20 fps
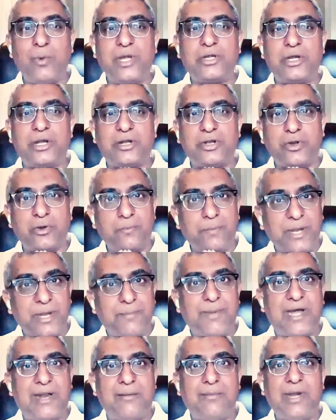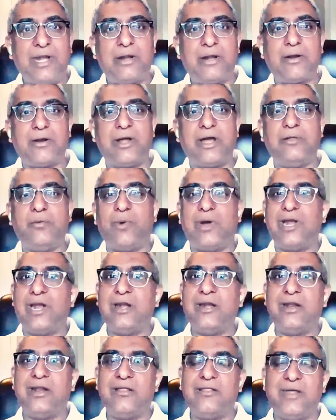which it should be parameterized while
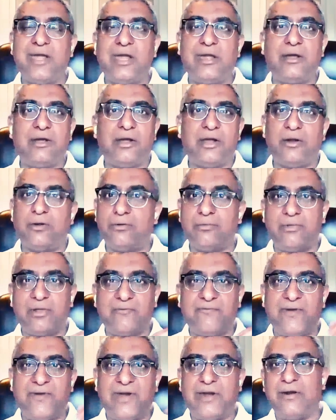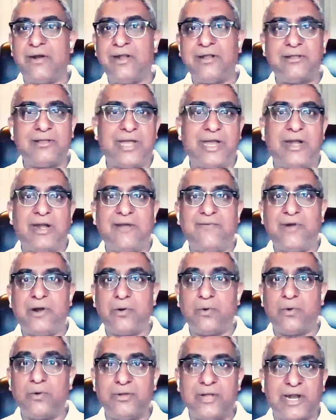addressing, the federal and state level
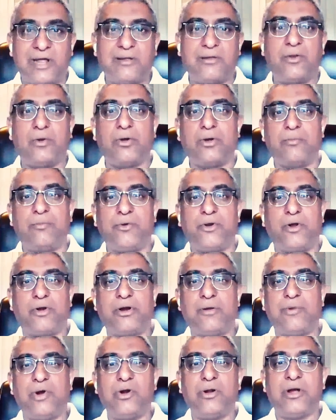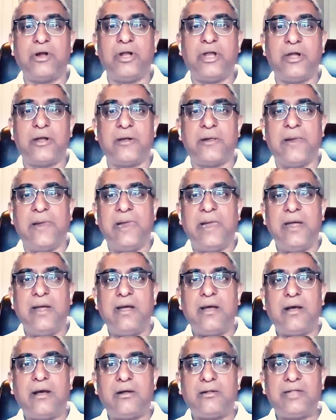rules that I talked about earlier.
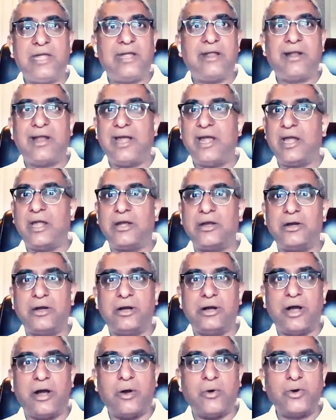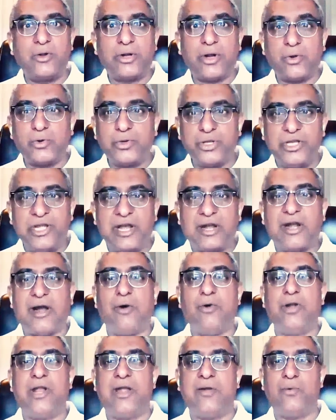Things like how should the
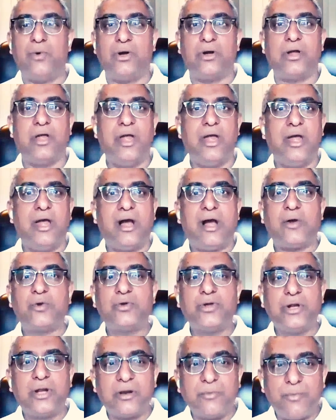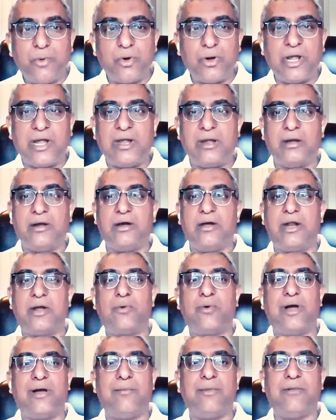accounting work? How should reporting
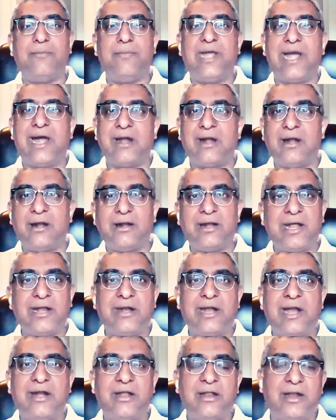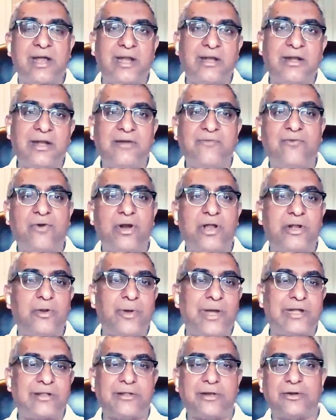requirements be handled? 1099,
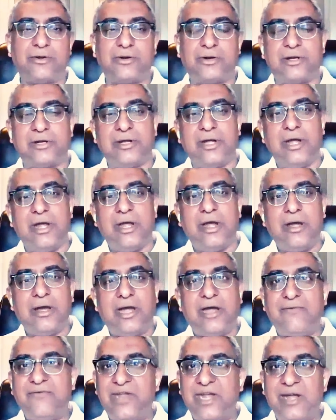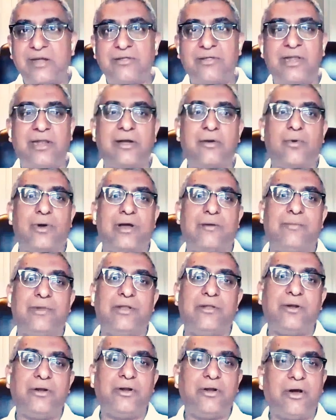1042, etc. FDIC
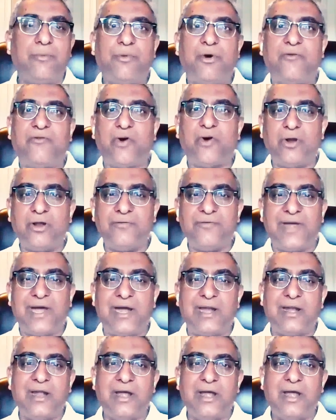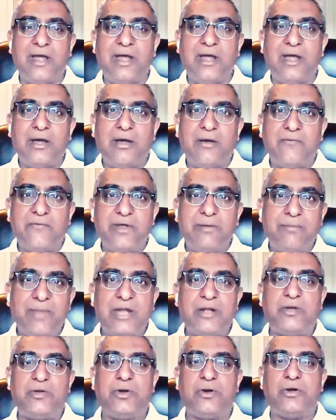requirements. On top of all of that, we
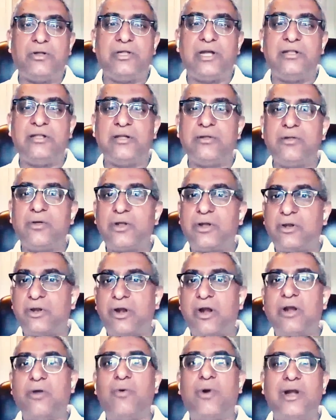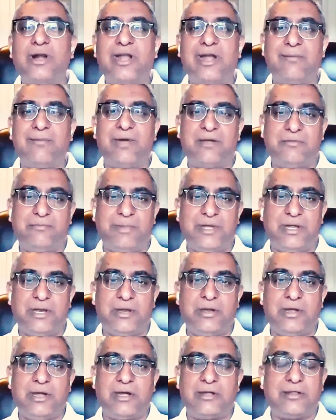made sure that this was not a one-time
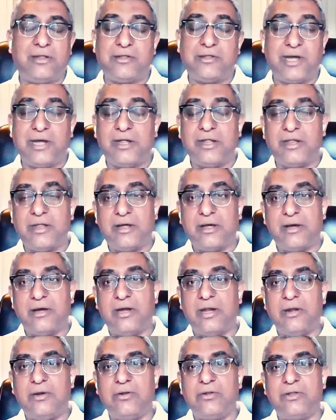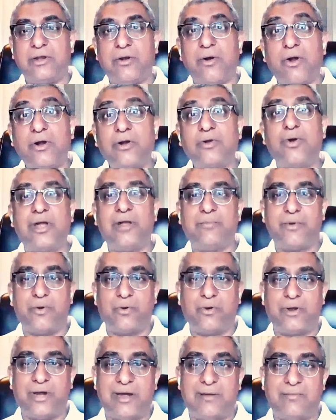exercise. It was an ongoing
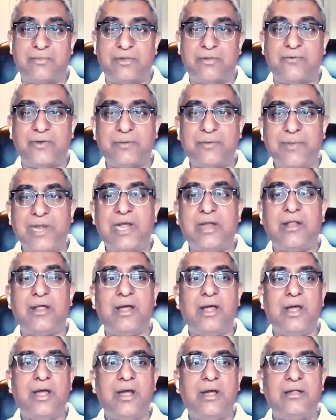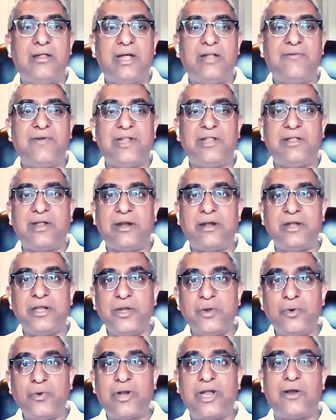program, which means that when there are
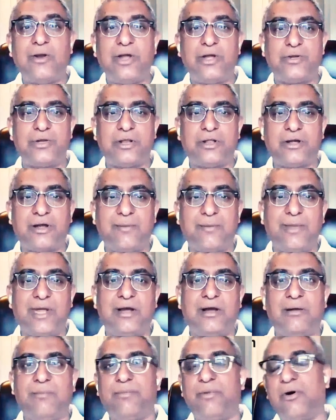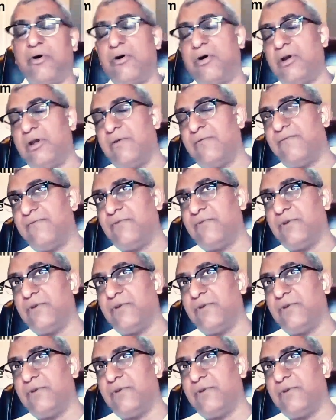new regulations coming up or if